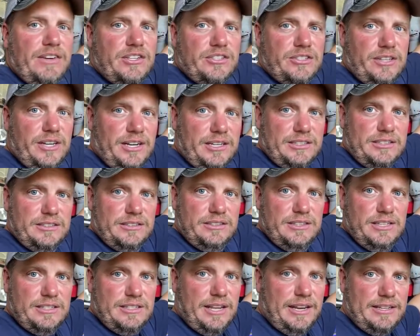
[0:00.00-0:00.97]
trucks
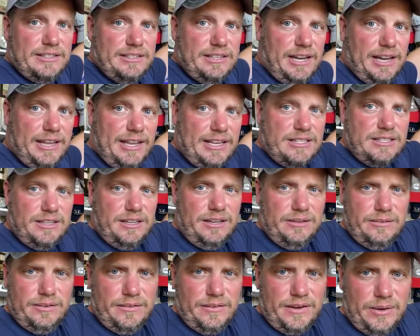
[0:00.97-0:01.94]
is on the side. That's the
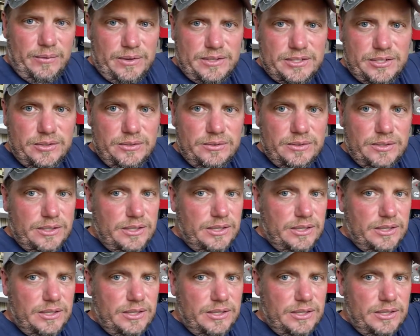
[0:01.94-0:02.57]
event I went to.